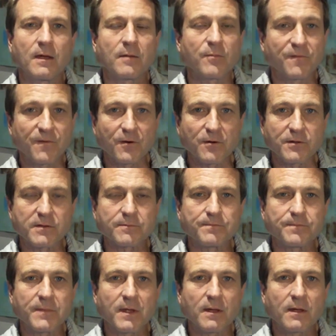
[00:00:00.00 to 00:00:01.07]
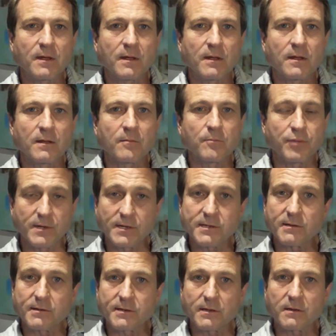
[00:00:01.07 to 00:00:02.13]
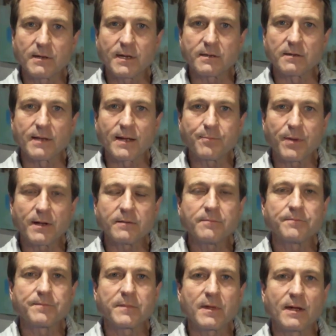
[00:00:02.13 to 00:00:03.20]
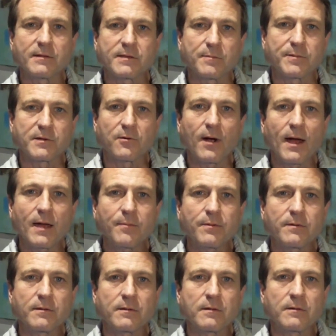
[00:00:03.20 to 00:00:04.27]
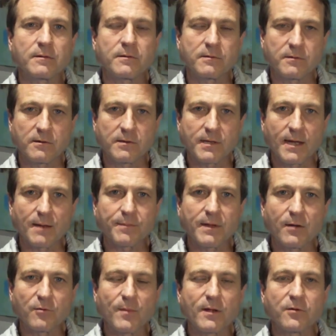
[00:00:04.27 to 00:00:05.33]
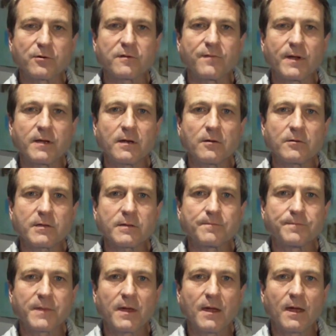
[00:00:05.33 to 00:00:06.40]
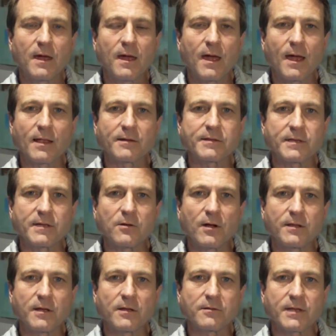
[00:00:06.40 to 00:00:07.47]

But first, please hit the like button and subscribe to stay updated with my newest videos, and I'll see you on the other